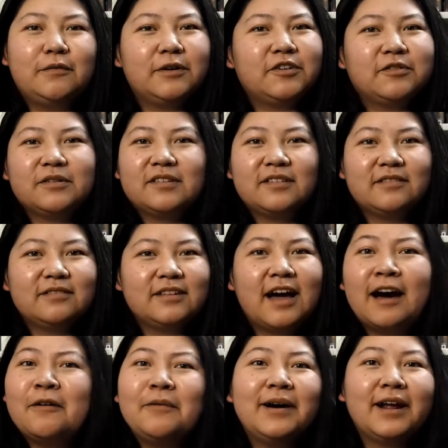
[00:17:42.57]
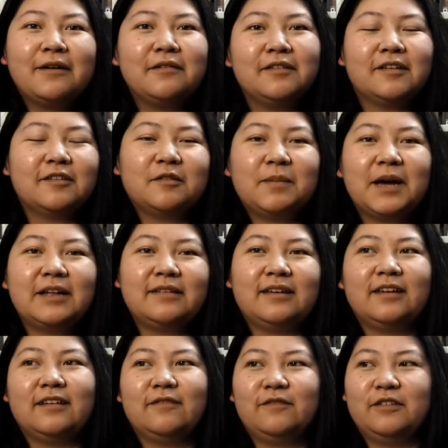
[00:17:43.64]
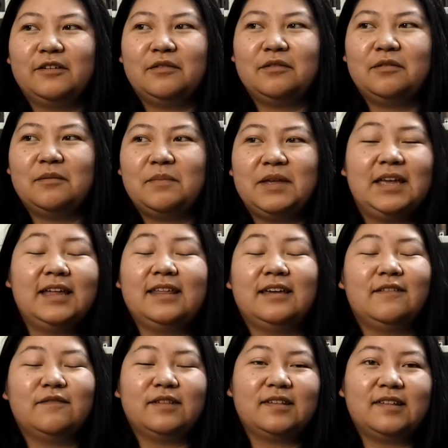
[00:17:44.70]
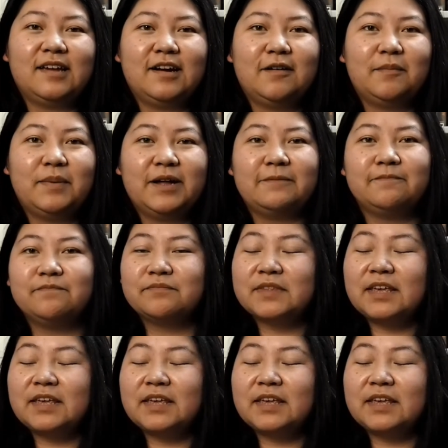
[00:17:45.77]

which was not what I was expecting for the beginning of this year. But